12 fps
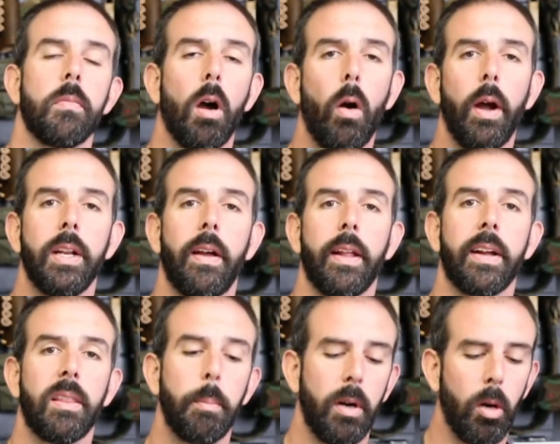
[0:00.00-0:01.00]
All right, now they
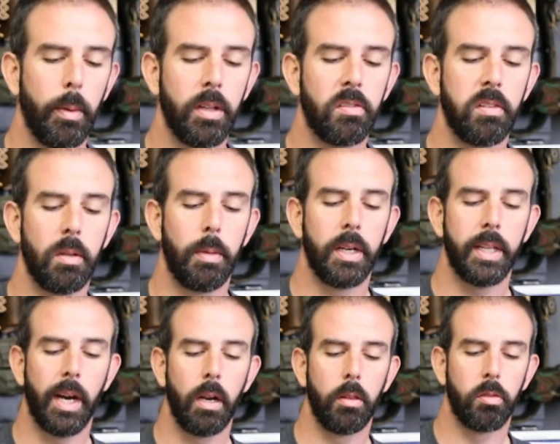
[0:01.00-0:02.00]
got the barrel band slid back
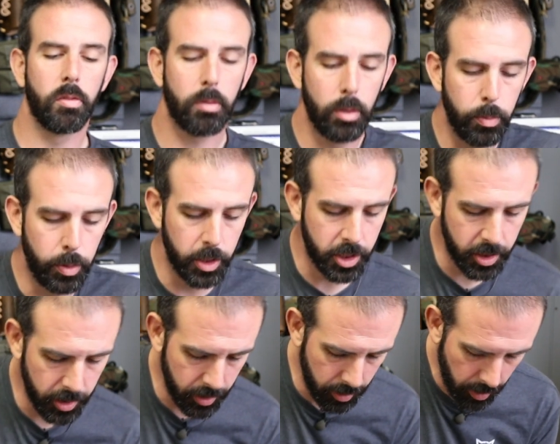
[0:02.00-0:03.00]
down and the screw pushed
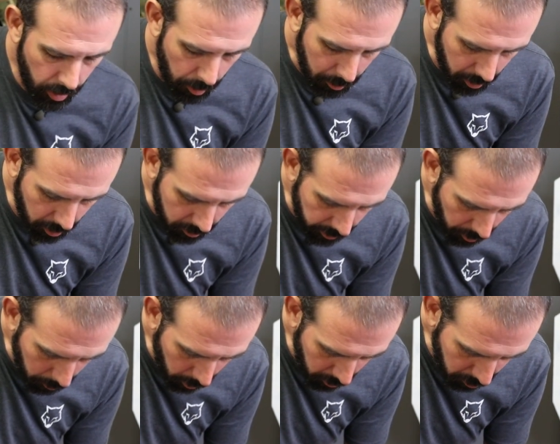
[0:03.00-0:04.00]
in. I'm gonna take
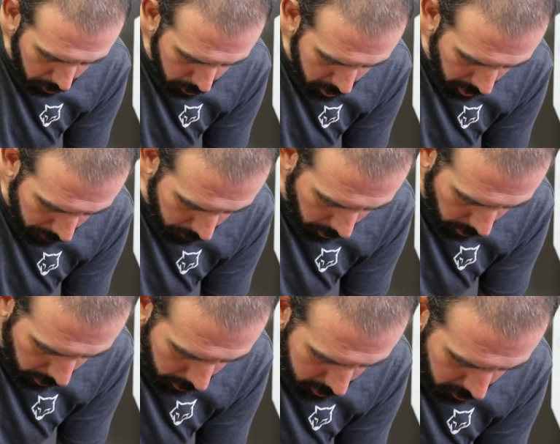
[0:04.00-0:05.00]
my screwdriver and